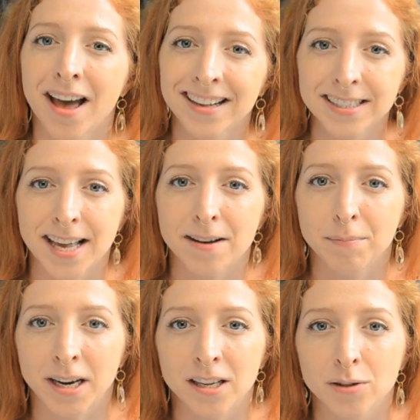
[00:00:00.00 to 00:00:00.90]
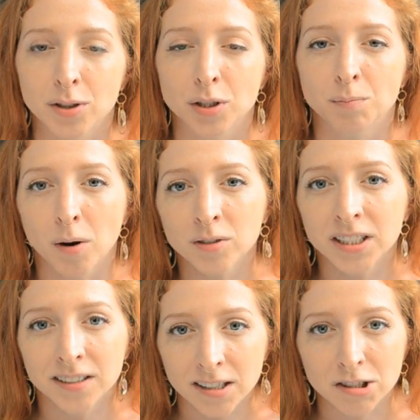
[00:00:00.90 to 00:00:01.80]
headset, but it uses bone
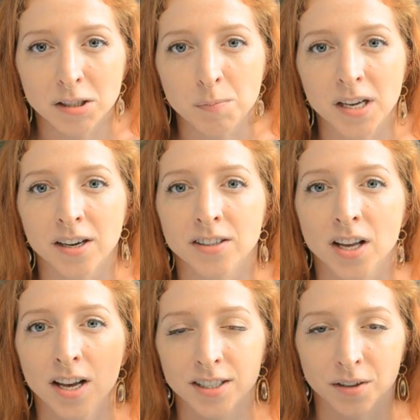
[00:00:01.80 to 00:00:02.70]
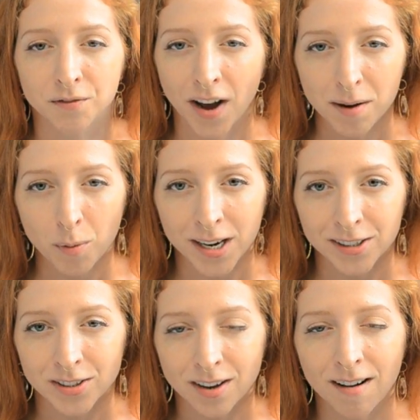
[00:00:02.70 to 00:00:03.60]
conduction speakers to vibrate
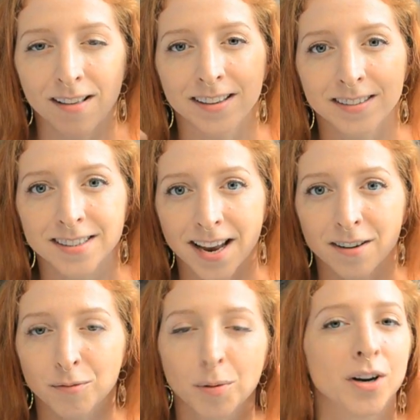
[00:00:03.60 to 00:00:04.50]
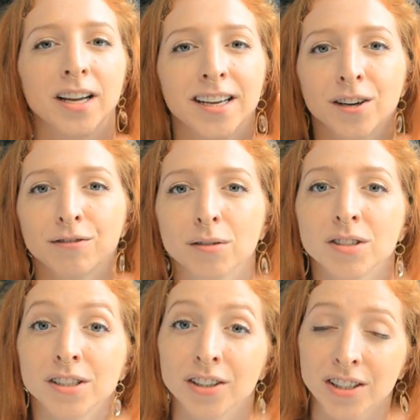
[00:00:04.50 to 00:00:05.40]
your skull instead of putting
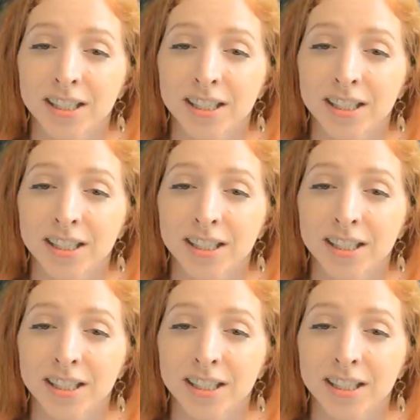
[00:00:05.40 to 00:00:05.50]
earphones in your